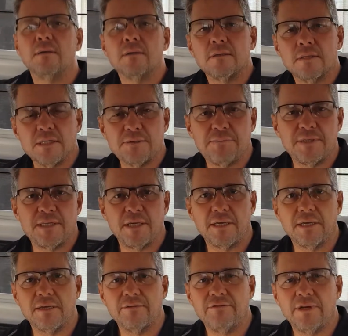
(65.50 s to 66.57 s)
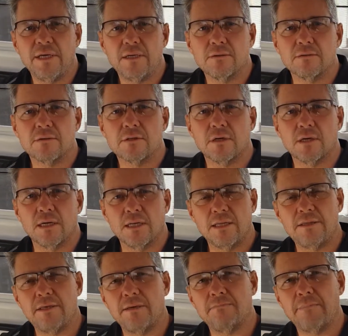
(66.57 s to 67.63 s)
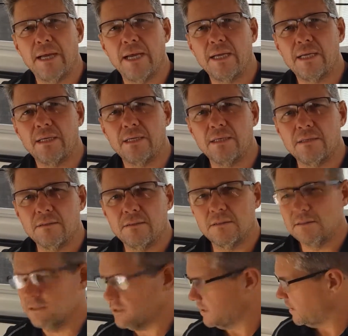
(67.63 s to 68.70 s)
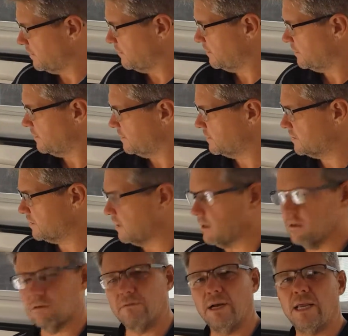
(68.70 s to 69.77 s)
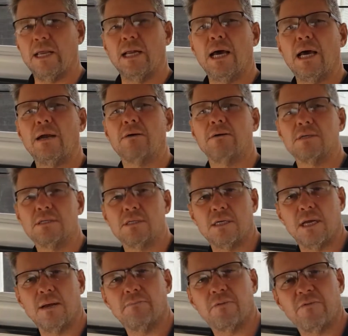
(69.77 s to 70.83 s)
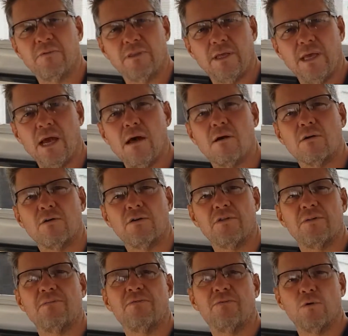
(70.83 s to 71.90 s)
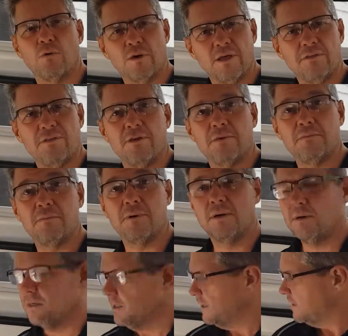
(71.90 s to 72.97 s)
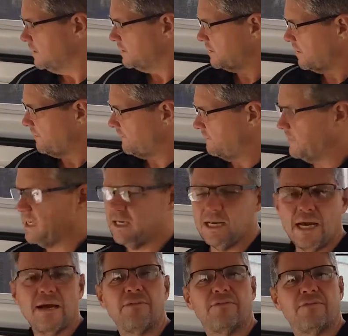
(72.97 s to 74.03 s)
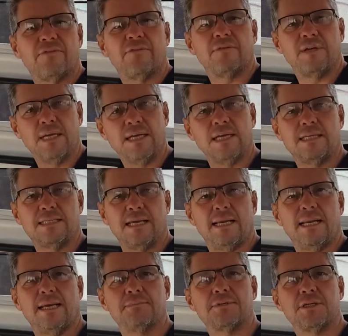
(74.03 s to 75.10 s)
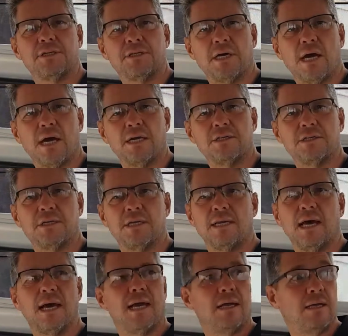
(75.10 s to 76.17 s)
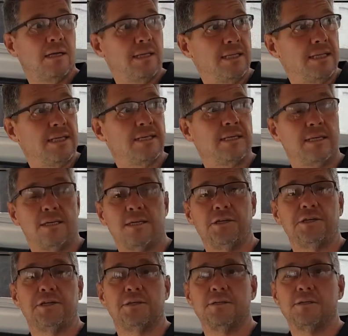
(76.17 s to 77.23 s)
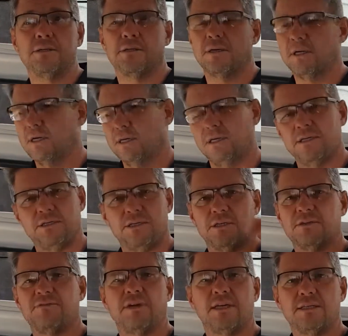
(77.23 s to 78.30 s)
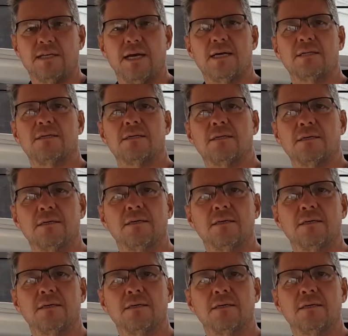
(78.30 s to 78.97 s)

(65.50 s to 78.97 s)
This particular vehicle's got a lithium bank in it, so the solar regulator is set up for the algorithm for lithium. So for me to have nearly 10 amps of charge today in these conditions is just fantastic.